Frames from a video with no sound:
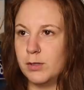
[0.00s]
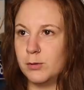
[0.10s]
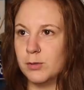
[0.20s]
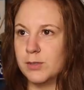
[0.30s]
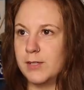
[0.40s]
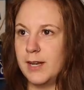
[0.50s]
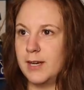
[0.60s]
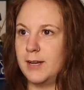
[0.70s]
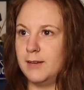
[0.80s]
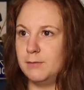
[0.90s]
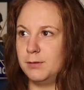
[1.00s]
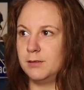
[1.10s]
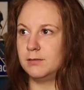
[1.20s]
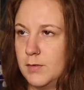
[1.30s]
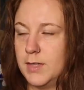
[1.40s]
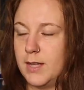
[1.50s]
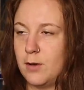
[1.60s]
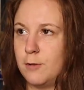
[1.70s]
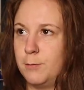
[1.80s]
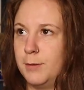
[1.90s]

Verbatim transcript: Pretty cool setup. And that whole